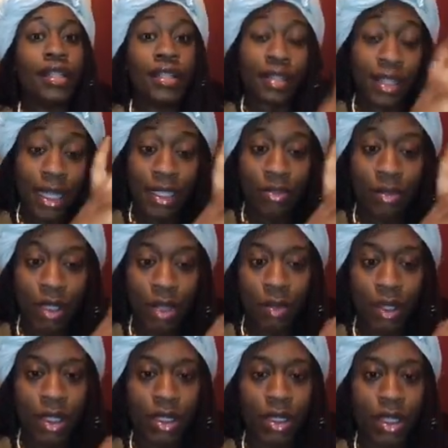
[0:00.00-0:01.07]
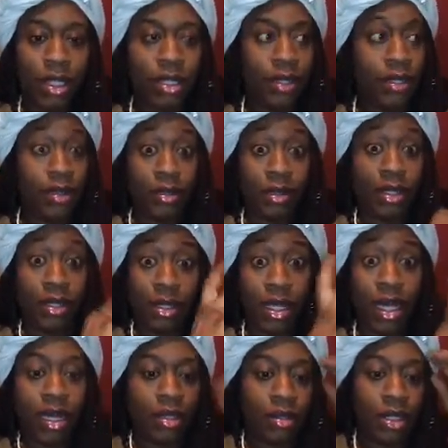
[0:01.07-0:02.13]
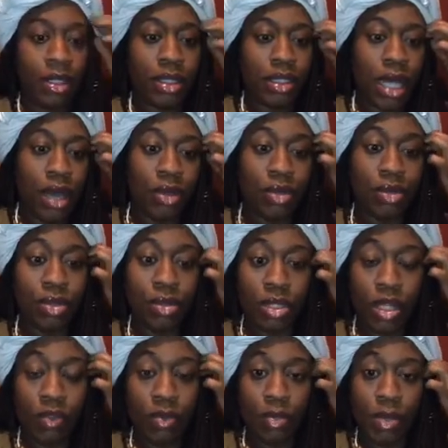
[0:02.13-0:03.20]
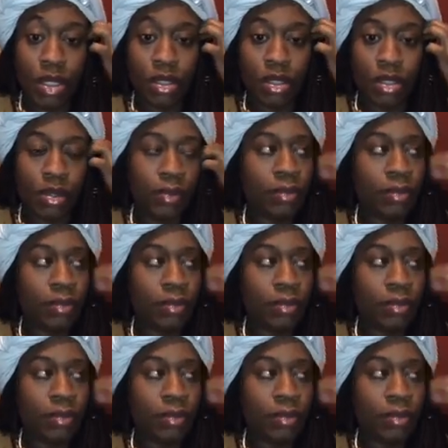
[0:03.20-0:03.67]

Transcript: that's really what this is. This is how to, this is how you do stuff with business.